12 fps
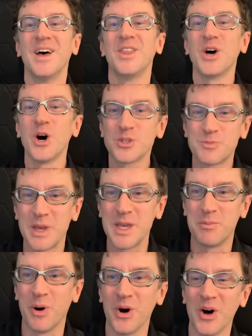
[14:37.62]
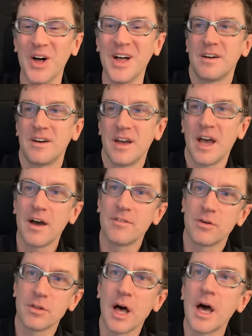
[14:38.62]
those people have
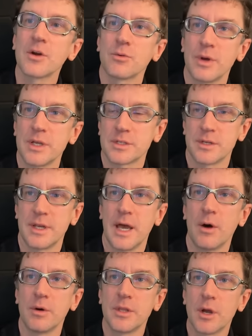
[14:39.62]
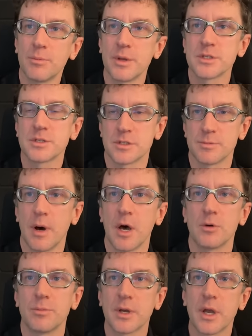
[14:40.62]
a lot of risk now in their business
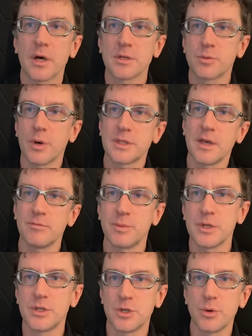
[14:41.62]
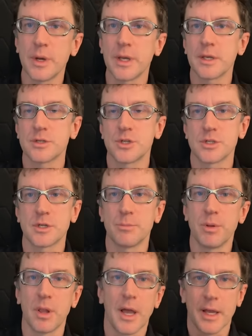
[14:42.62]
model because what they've been doing is just
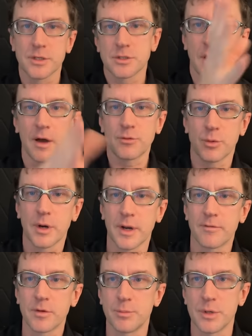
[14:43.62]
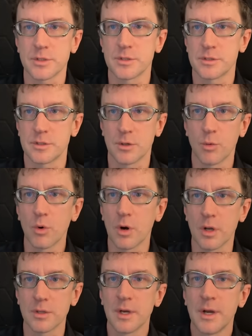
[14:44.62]
applying software to every business in the
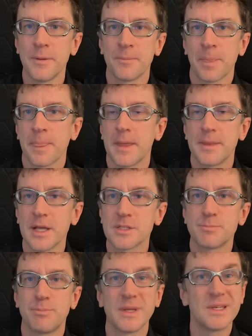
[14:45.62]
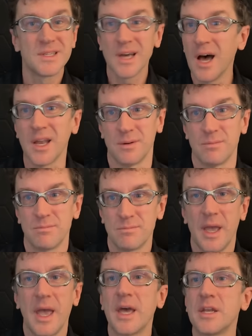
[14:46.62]
world. And that's been done.
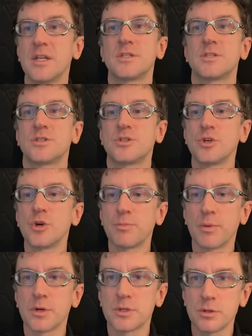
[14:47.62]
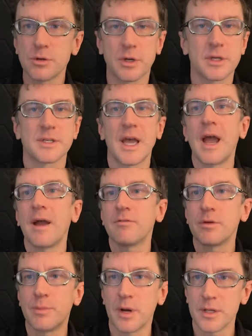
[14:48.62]
And it's super dilute because
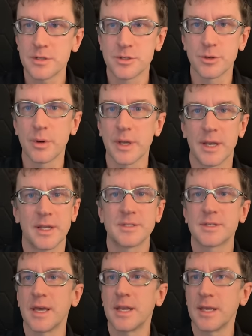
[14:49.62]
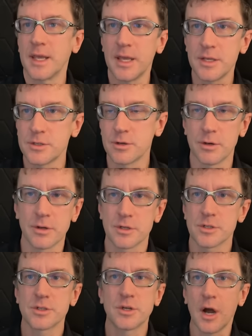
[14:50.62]
everybody's doing it. It's getting easier. You can
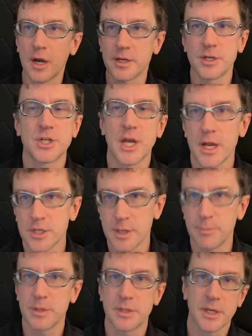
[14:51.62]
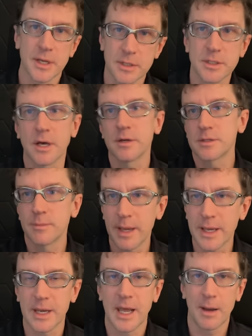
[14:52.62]
just talk to ChatGPT and tell it to
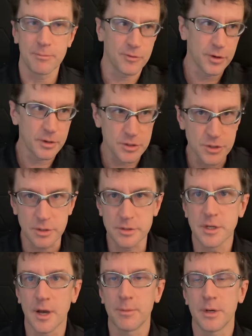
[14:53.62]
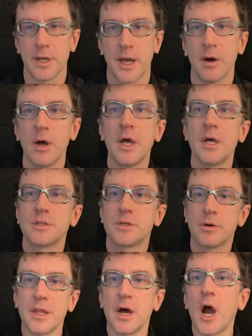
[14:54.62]
make an app for your insurance company now.
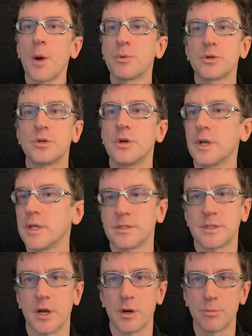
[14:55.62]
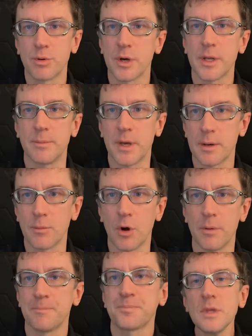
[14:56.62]
So the opportunities there are pretty
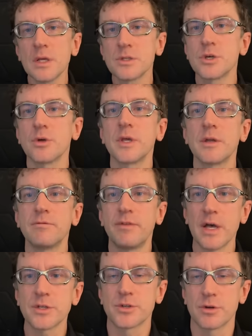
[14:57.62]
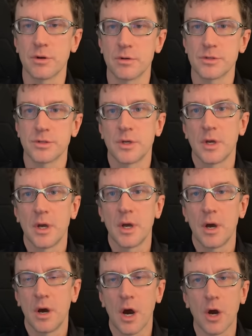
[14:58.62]
minimal. And so the investors
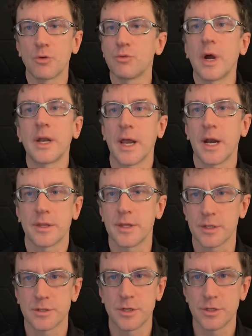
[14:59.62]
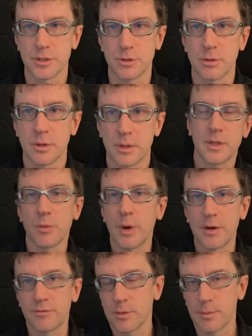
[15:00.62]
are running out of things to do. They
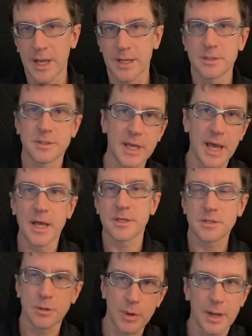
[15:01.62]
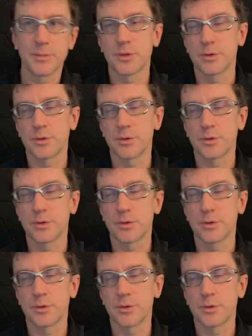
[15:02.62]
went from like SaaS to Web